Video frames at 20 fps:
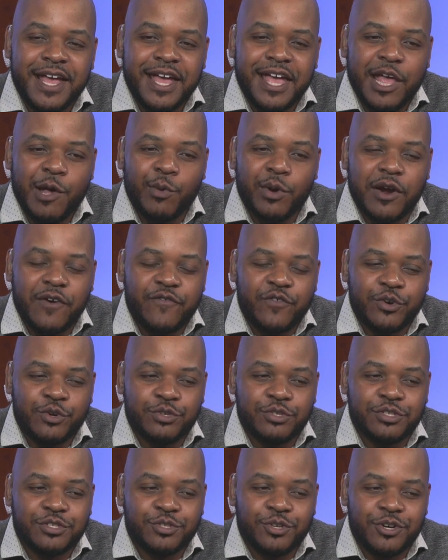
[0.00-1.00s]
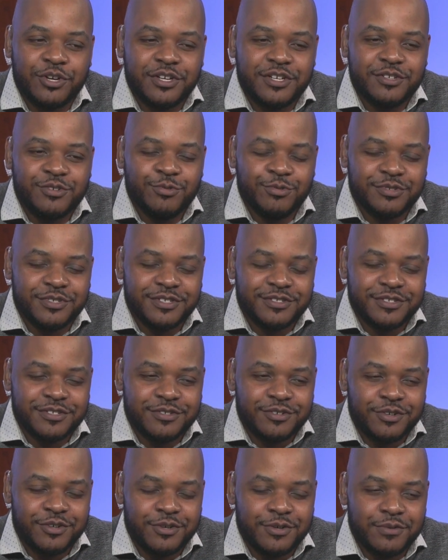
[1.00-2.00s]
And when I first started using the
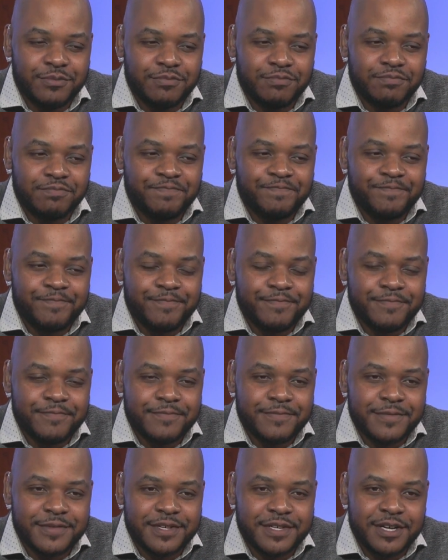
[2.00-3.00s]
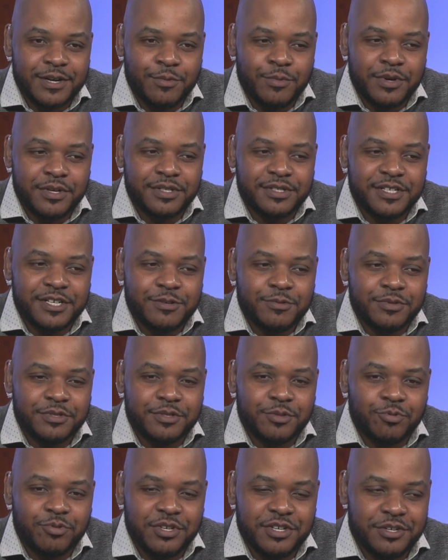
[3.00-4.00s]
term, I want to say it was
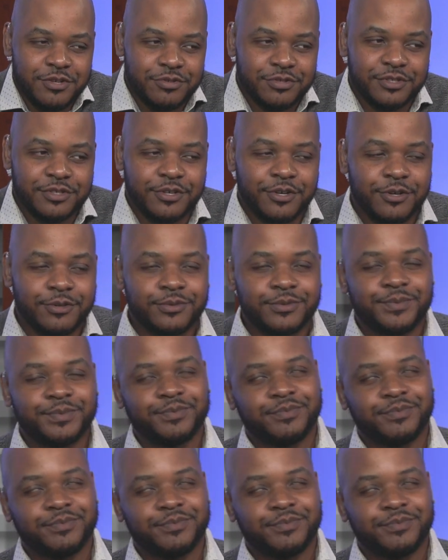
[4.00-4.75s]
three years ago.